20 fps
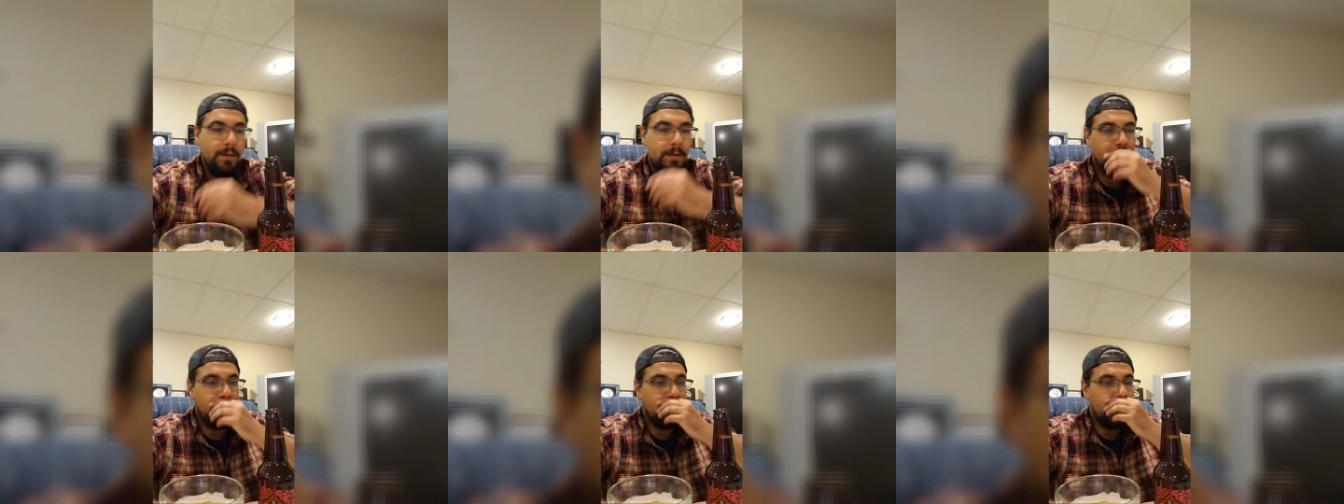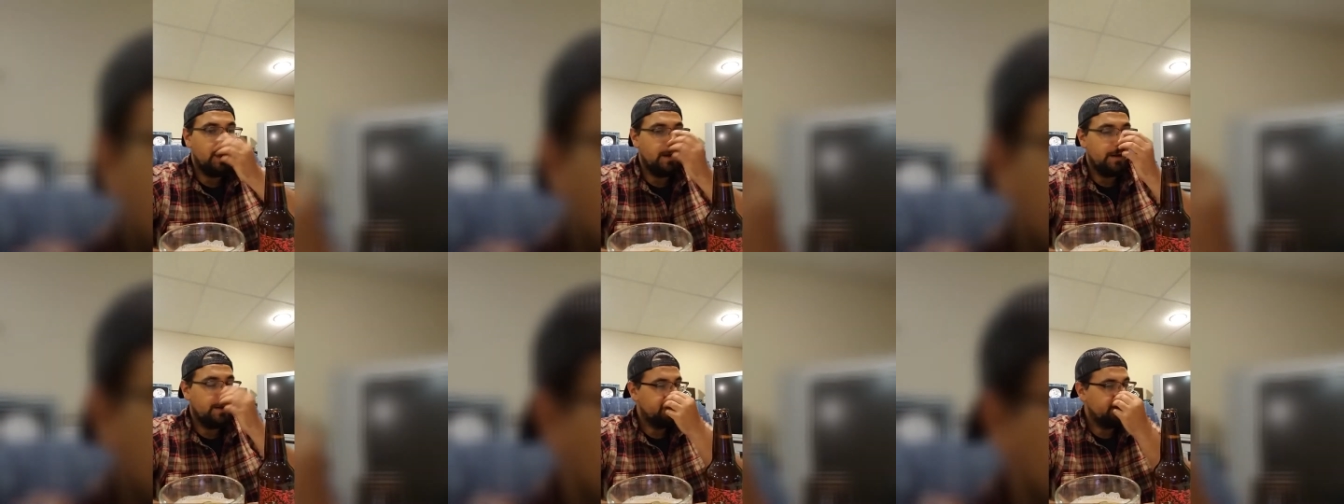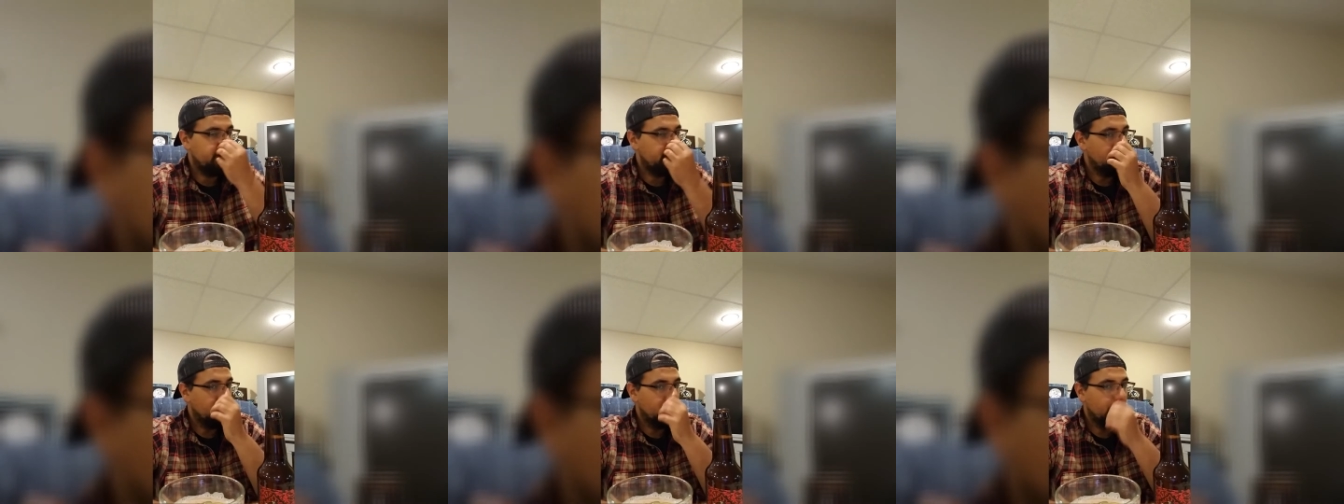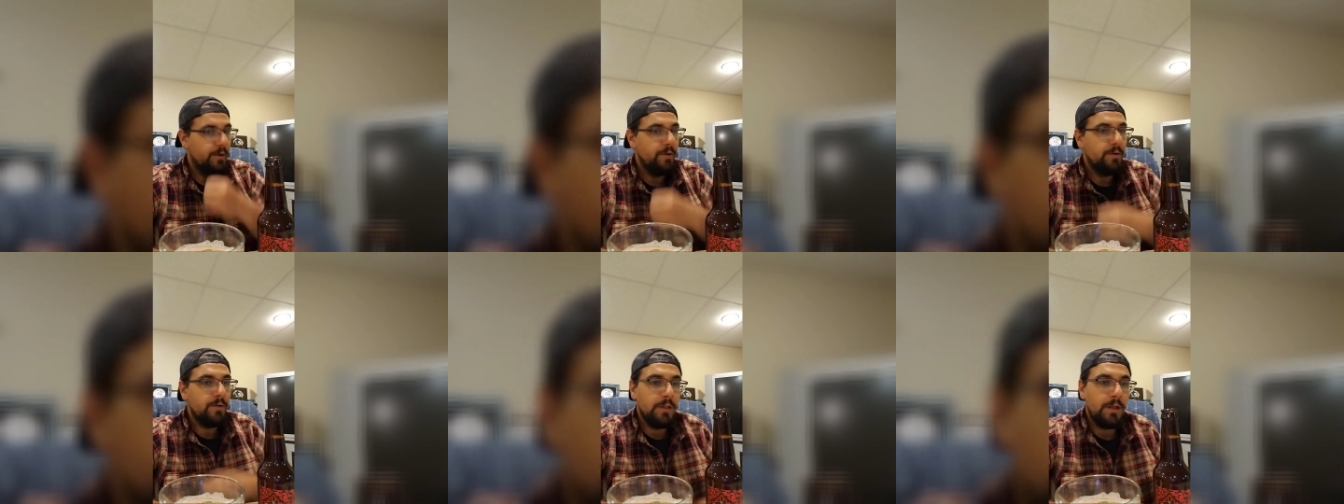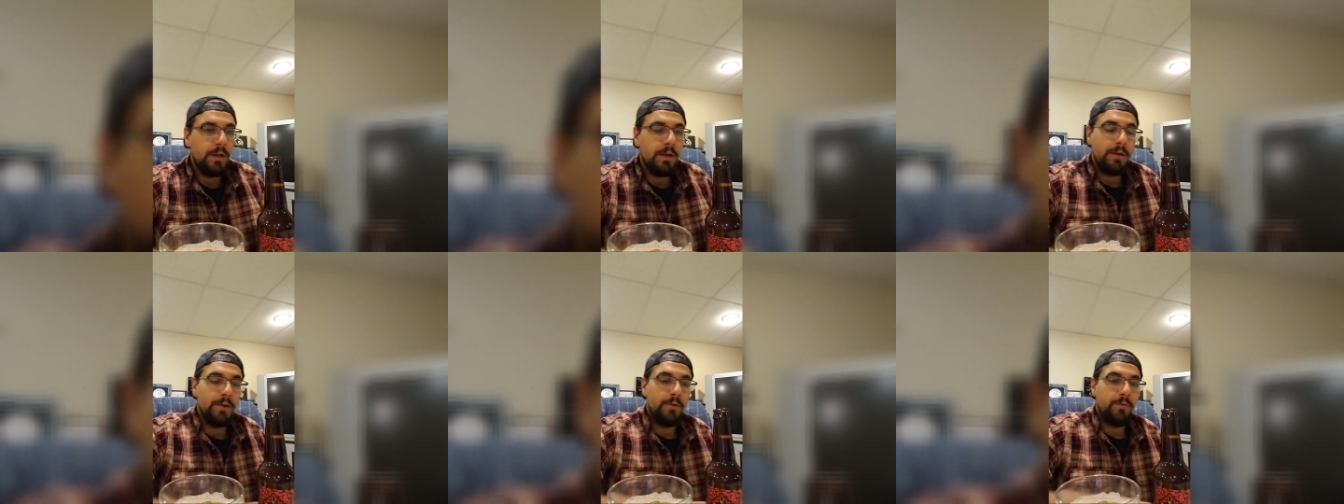
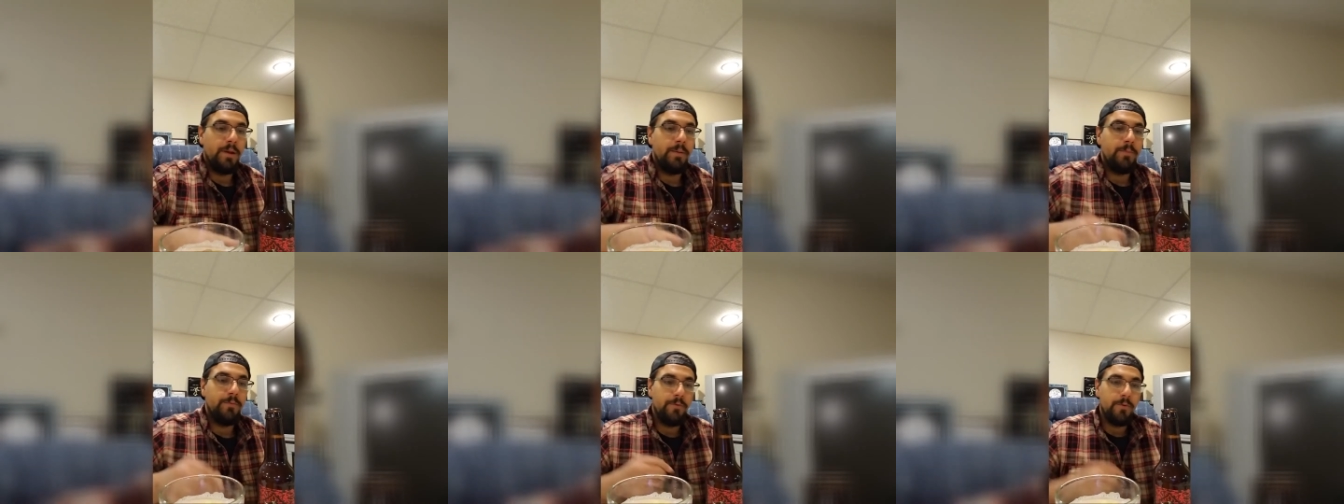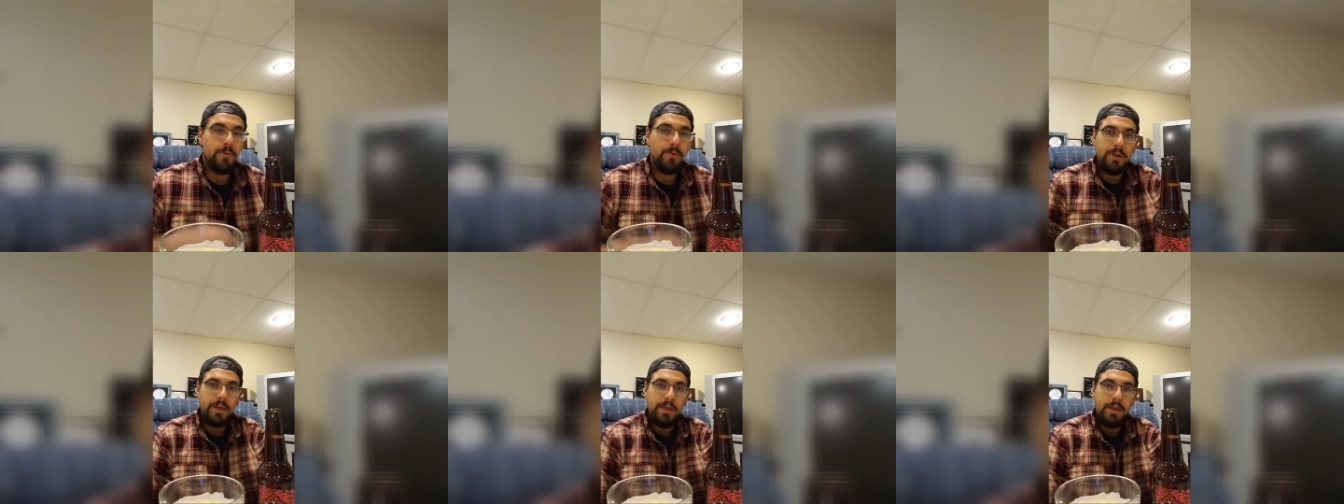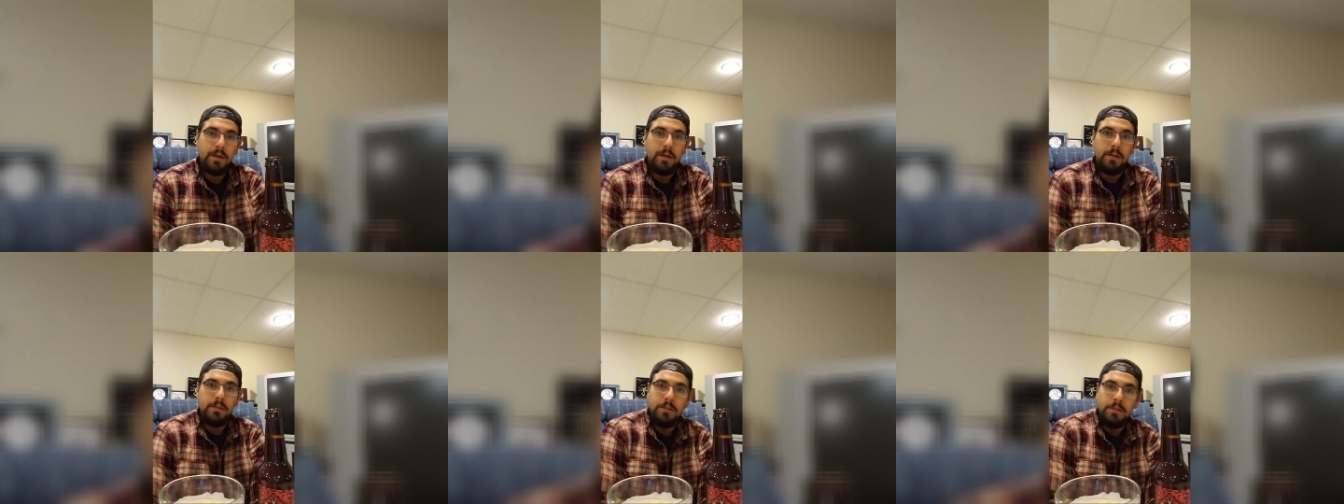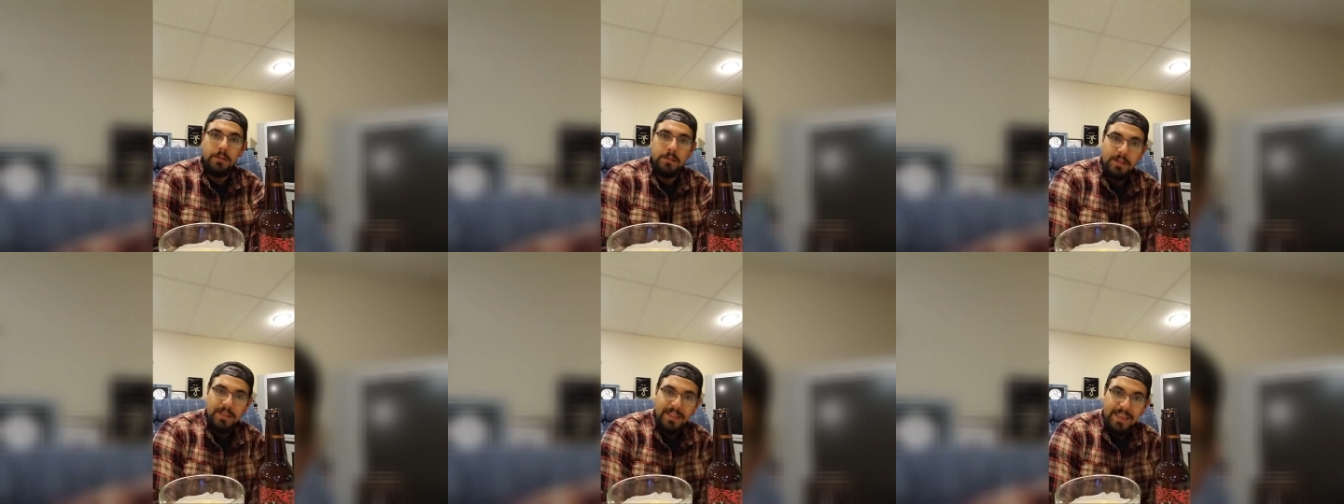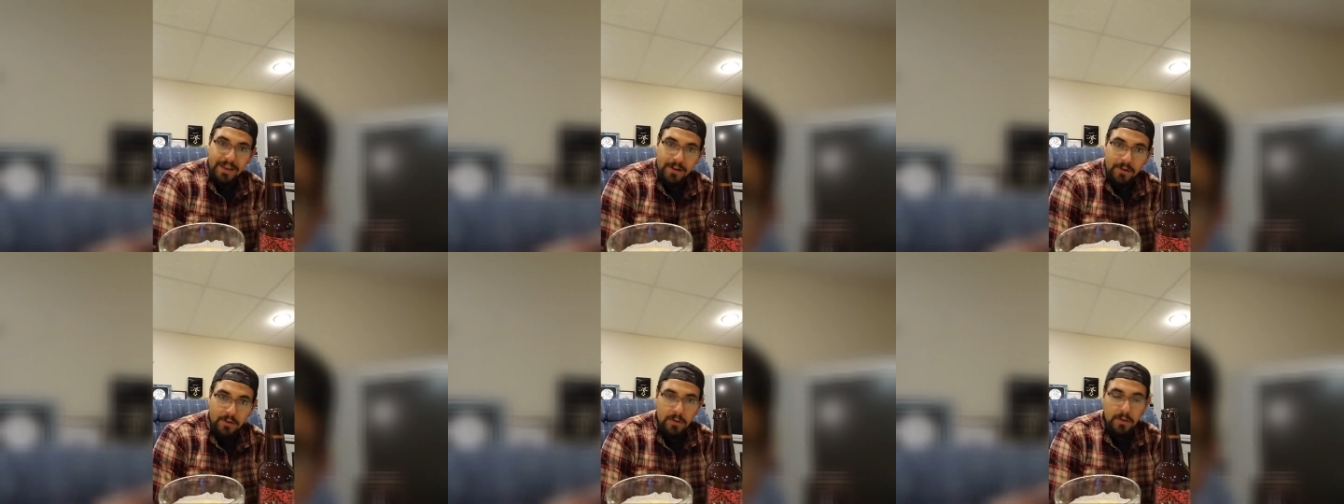Real grapefruity, a
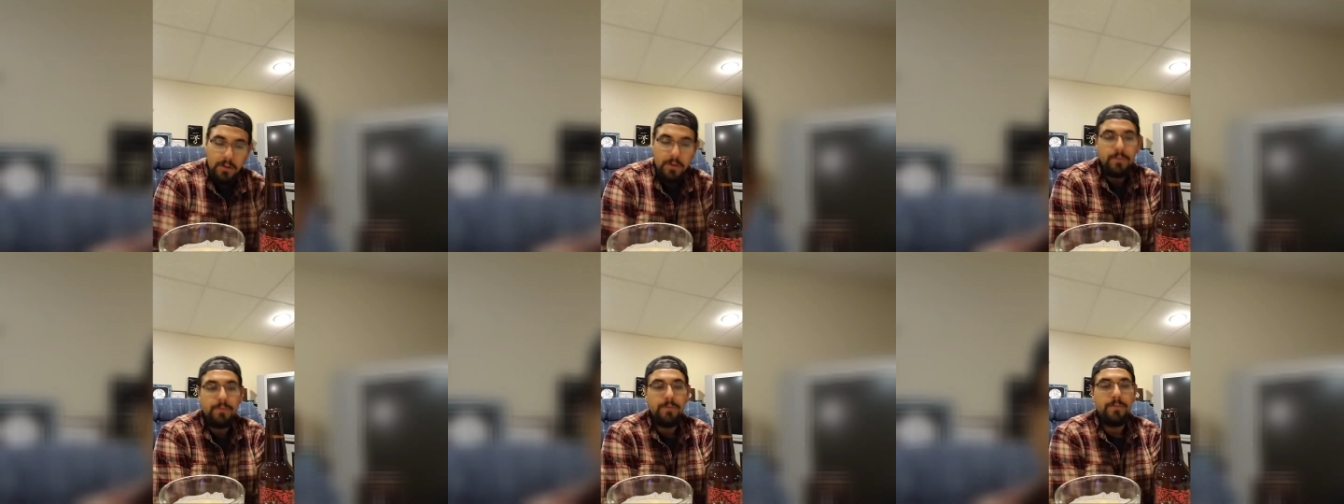little